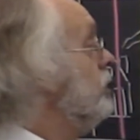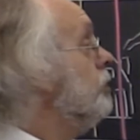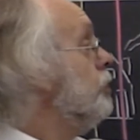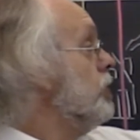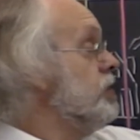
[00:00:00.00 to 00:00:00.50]

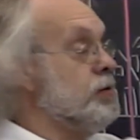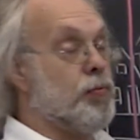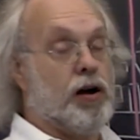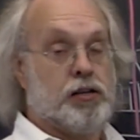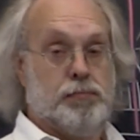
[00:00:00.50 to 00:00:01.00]
for this
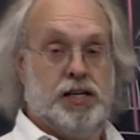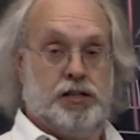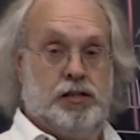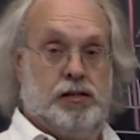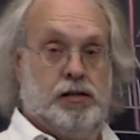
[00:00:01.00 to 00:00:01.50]

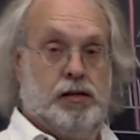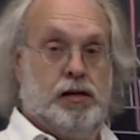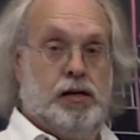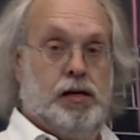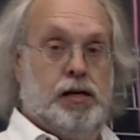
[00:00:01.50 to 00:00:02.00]
approximation.
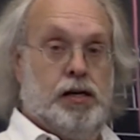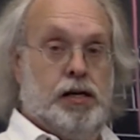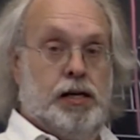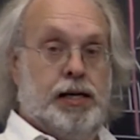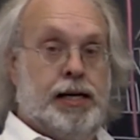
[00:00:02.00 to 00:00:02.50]

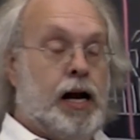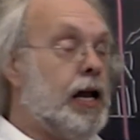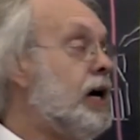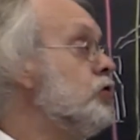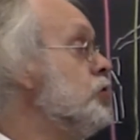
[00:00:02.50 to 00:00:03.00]
It
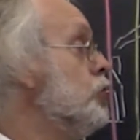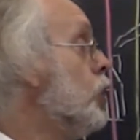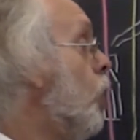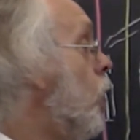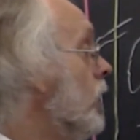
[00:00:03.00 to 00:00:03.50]
allows you to
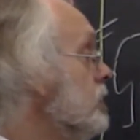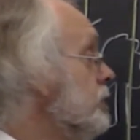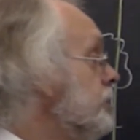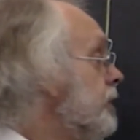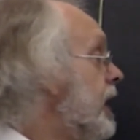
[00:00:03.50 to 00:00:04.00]

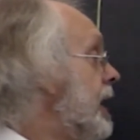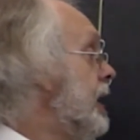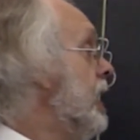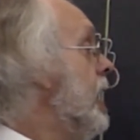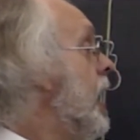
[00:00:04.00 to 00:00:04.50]

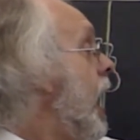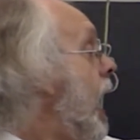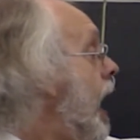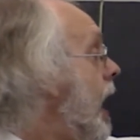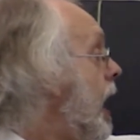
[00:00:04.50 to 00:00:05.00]
quantify
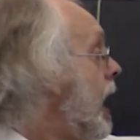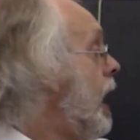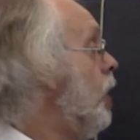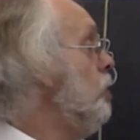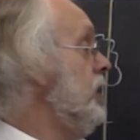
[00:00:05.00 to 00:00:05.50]

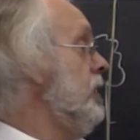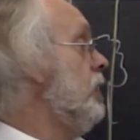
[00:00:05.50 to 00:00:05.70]
how many